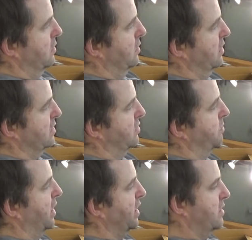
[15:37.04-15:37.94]
That's the
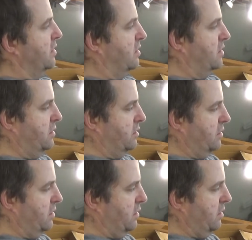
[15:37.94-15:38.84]
back,
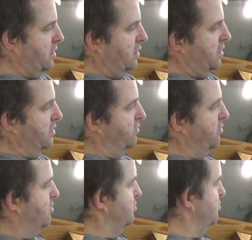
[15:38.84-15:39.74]
and the front is all